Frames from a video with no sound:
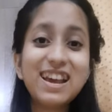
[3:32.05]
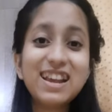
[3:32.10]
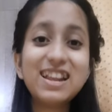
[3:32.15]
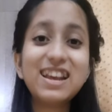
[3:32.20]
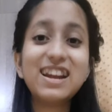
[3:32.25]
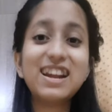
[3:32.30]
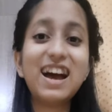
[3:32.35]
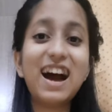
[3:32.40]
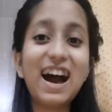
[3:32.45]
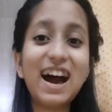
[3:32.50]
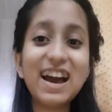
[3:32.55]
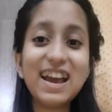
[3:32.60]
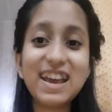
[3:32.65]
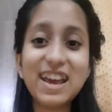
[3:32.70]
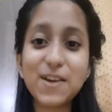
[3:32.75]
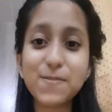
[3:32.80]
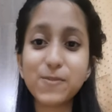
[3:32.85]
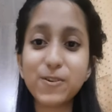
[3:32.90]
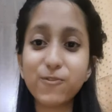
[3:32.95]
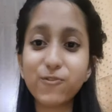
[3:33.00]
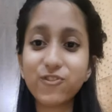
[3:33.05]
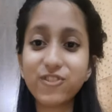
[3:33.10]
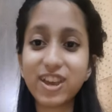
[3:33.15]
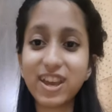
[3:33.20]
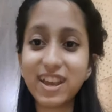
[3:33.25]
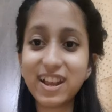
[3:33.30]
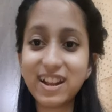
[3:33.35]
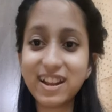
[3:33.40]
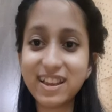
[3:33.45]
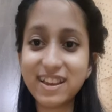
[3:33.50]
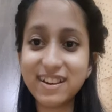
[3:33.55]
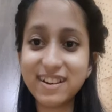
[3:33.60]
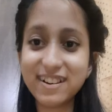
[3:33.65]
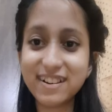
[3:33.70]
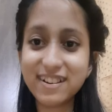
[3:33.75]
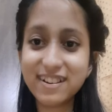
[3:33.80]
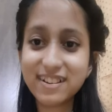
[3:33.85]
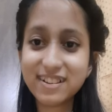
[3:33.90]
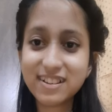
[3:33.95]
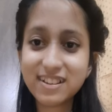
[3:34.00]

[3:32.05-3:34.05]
am a failure.